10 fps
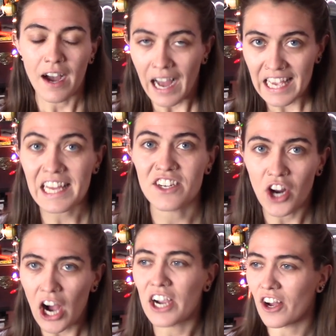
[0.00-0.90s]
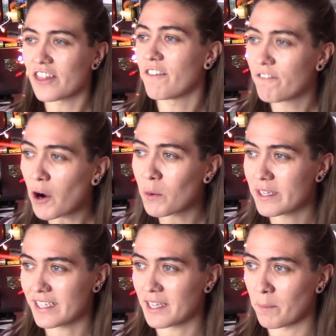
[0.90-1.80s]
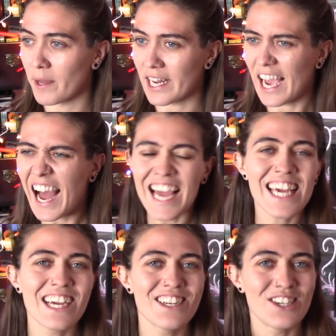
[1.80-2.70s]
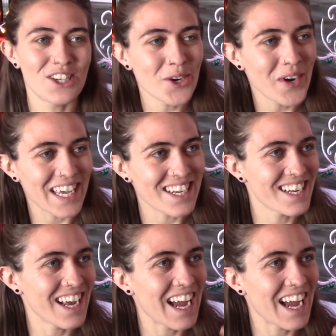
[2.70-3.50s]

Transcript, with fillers: I can talk on the phone to somebody. I can do it.